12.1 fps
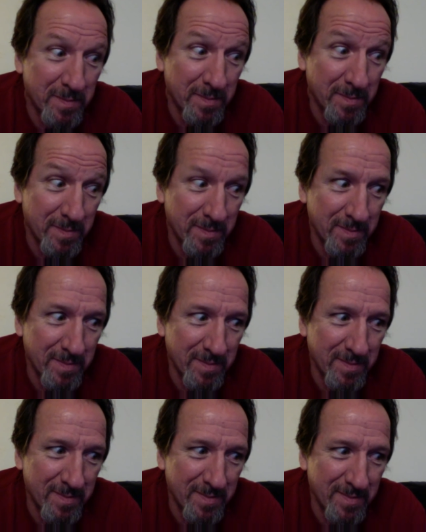
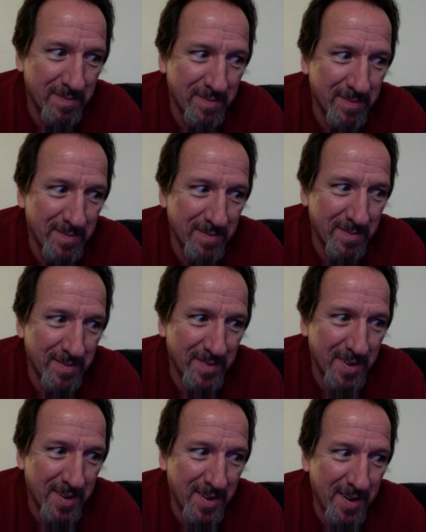
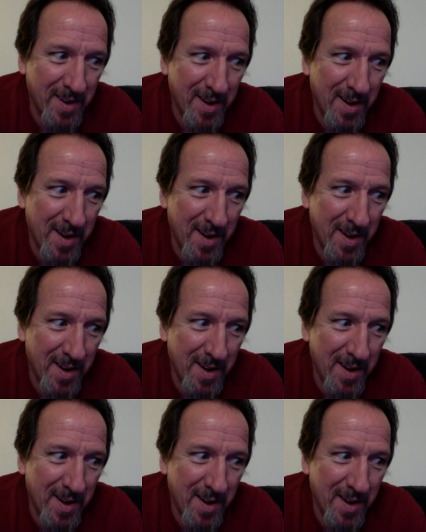(no one is talking)